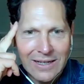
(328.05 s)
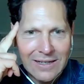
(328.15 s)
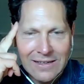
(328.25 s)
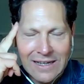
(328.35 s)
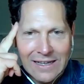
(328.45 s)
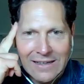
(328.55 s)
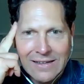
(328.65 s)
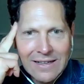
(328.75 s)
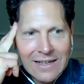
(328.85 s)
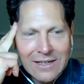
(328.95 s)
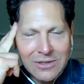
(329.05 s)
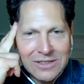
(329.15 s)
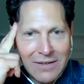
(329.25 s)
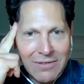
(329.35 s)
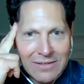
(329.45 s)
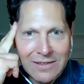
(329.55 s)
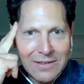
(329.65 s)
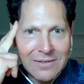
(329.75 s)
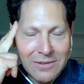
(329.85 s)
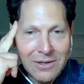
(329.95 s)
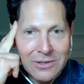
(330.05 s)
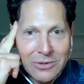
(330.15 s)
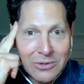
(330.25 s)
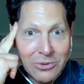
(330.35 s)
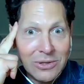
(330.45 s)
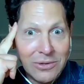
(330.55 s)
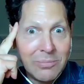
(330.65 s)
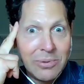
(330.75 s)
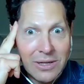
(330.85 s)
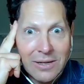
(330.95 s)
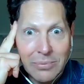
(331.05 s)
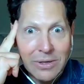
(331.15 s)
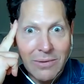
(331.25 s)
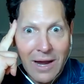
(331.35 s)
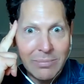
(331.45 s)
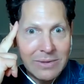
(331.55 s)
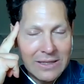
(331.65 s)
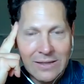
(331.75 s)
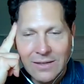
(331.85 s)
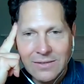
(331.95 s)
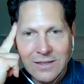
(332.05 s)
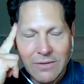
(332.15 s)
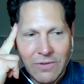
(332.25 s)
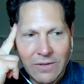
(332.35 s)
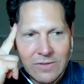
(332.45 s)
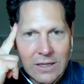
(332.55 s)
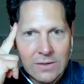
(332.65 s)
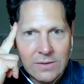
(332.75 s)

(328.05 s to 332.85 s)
and your savings are dwindle pretty rapidly on the other side of 50.